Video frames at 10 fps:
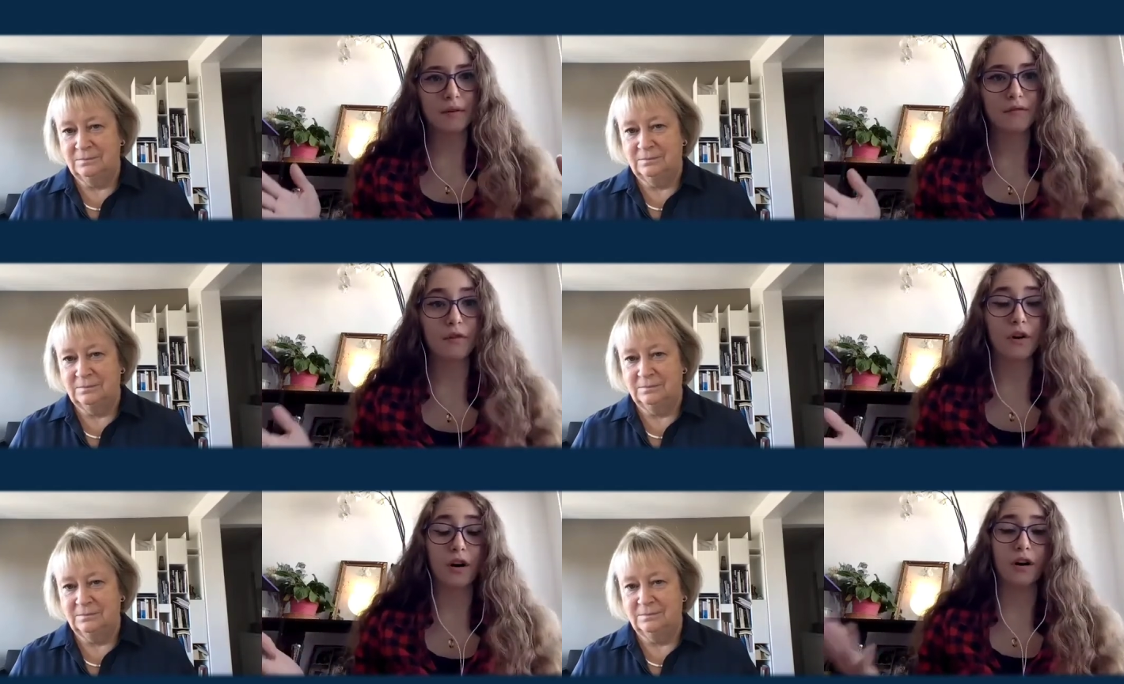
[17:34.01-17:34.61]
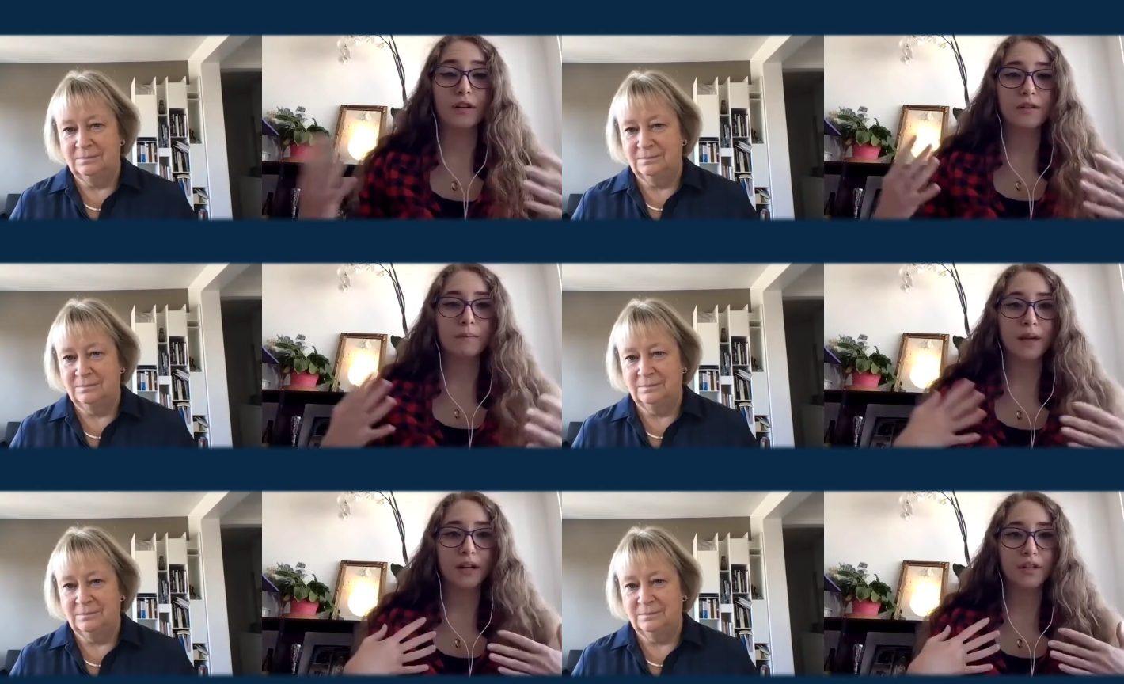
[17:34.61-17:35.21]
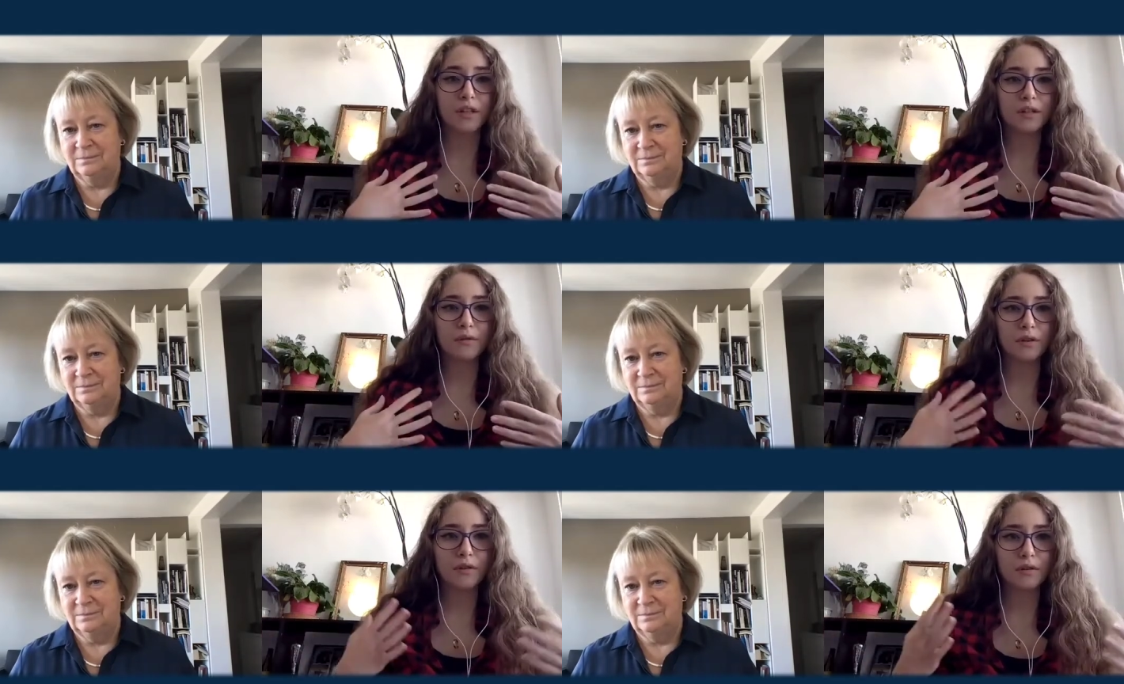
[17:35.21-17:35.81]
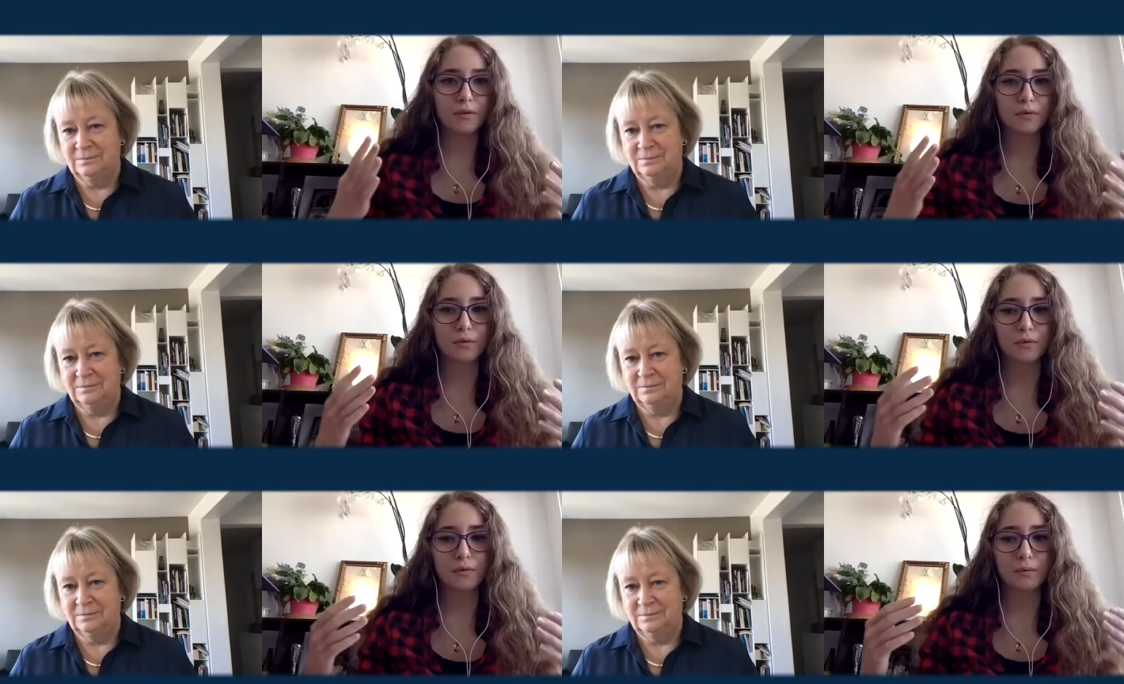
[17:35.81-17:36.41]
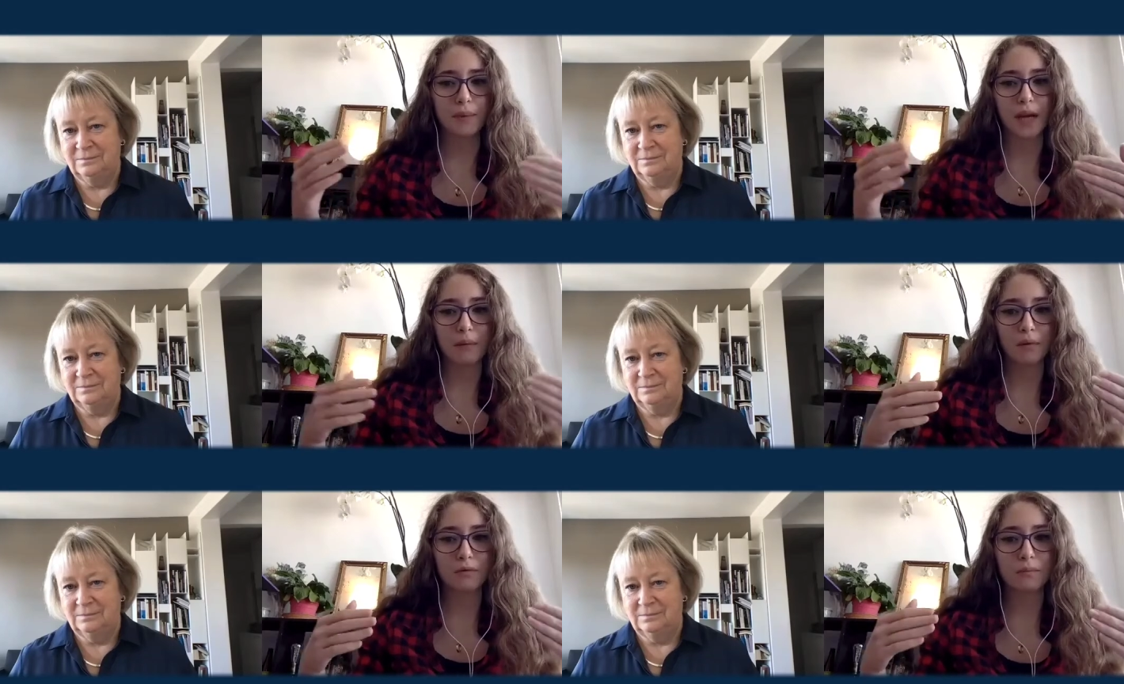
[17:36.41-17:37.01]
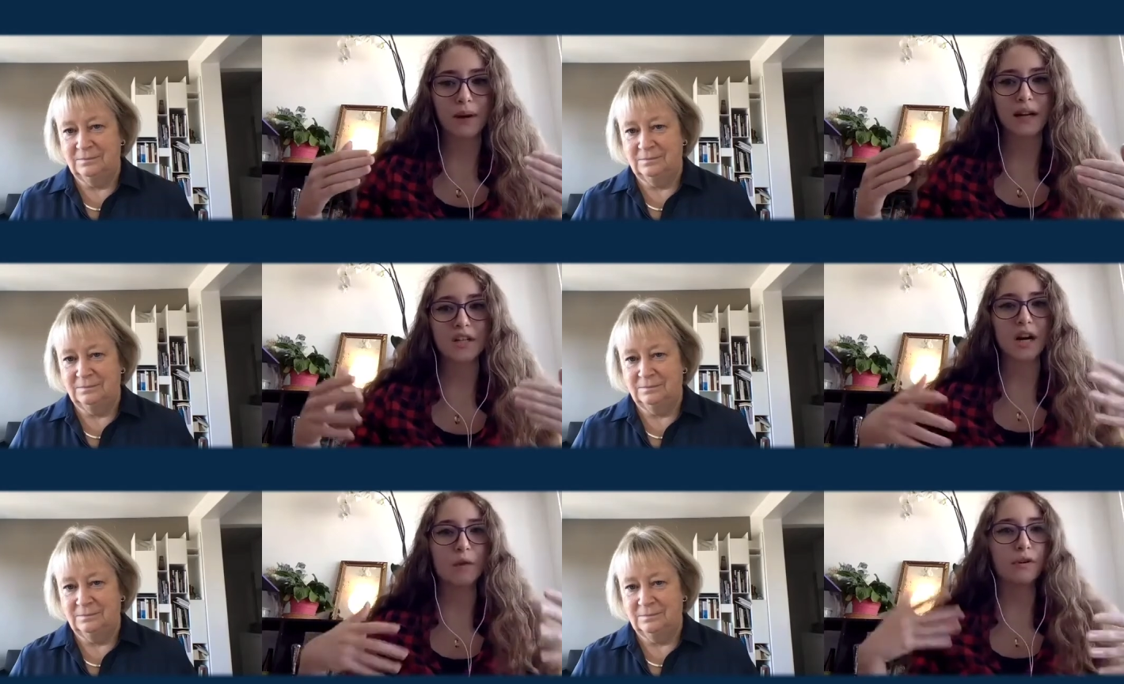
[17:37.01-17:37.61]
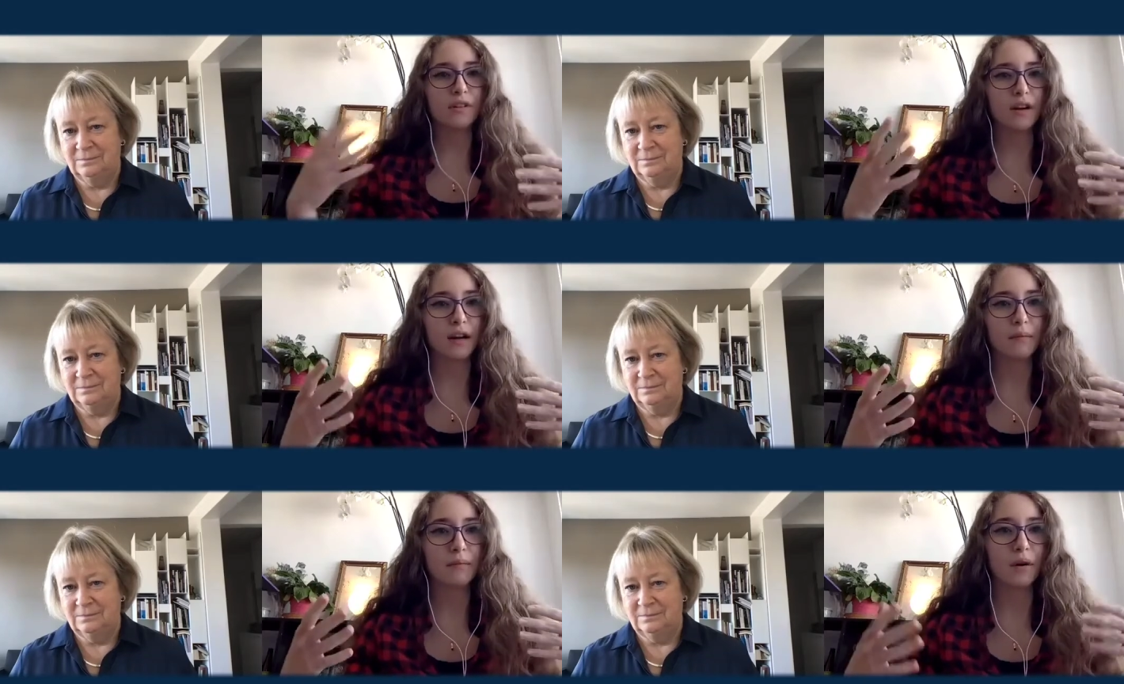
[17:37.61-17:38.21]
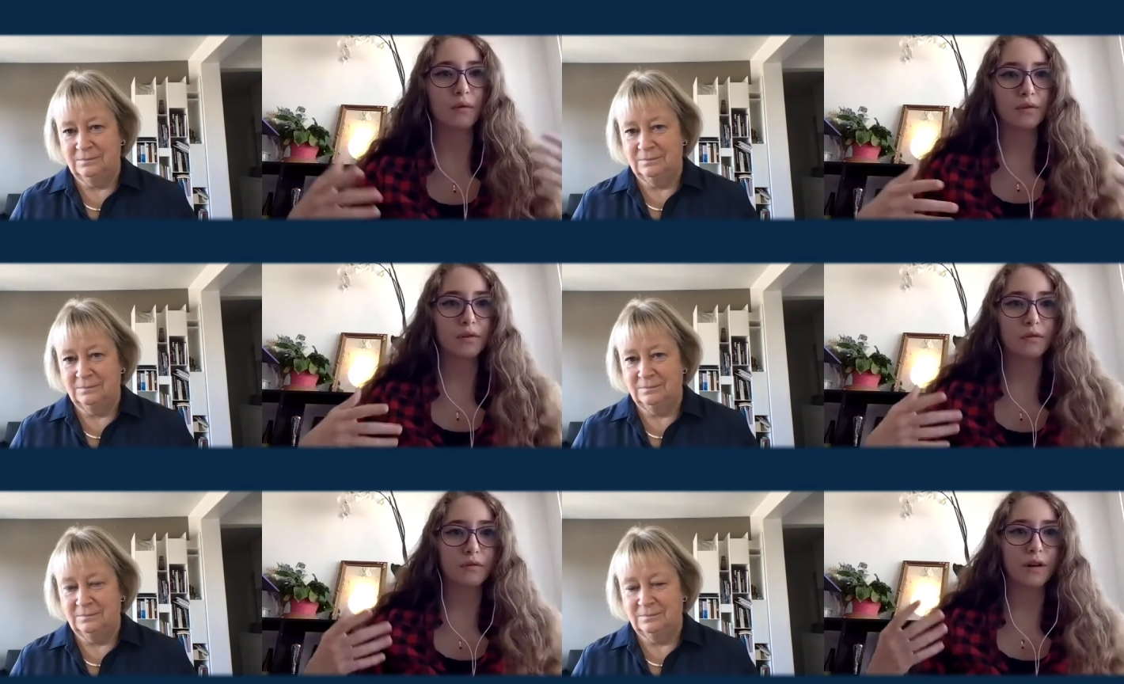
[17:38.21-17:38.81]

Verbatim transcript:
Speaker 1: for us PhD students to be able to manage our time also?